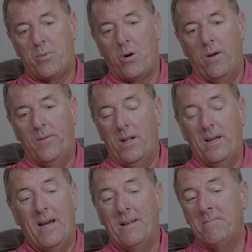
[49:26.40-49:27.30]

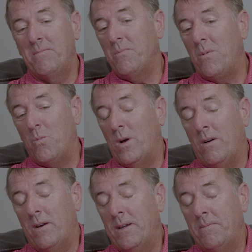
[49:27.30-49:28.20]
privately. And
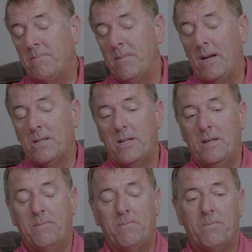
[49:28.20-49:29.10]
when I
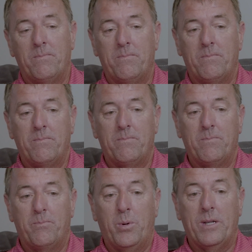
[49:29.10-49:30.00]
actually
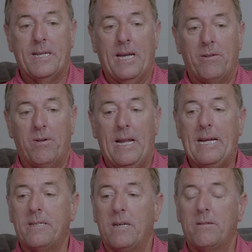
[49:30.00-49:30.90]
put together a
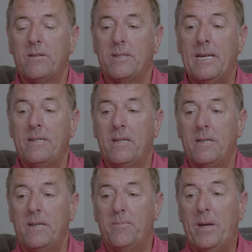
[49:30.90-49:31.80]
letter to send to
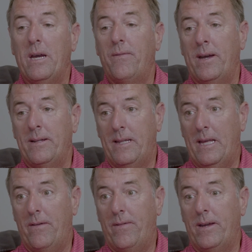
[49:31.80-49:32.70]
the PFA and to
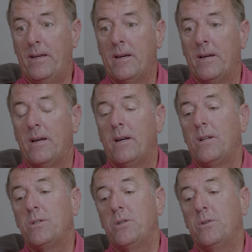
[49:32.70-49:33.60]
the FA
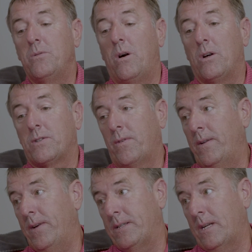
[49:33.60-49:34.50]
to ask for
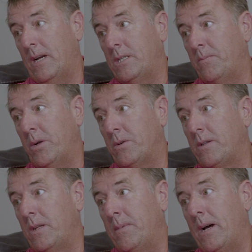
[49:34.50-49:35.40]
an investigation
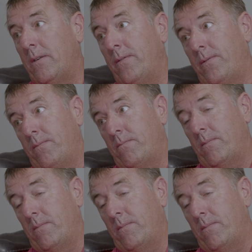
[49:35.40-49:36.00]
because of the amount of